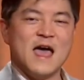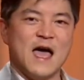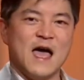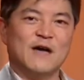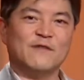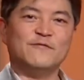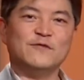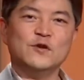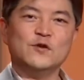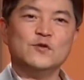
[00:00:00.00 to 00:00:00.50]

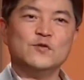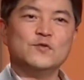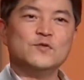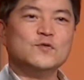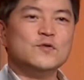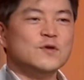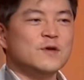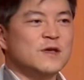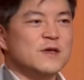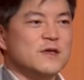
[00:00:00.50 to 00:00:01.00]
Have
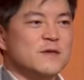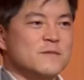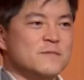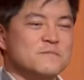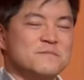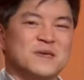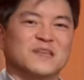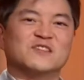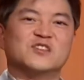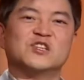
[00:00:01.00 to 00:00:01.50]
you
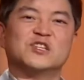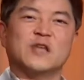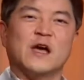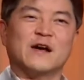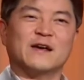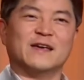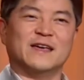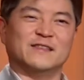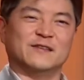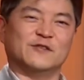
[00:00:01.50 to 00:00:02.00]
been
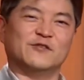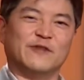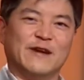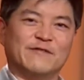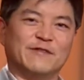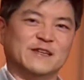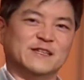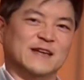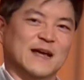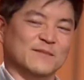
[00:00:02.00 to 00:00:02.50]
stuck in a
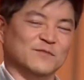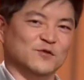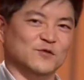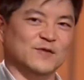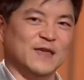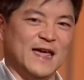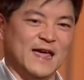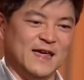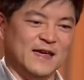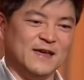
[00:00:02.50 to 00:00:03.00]
traffic jam
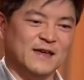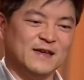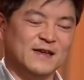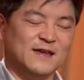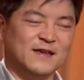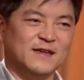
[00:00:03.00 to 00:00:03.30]
today?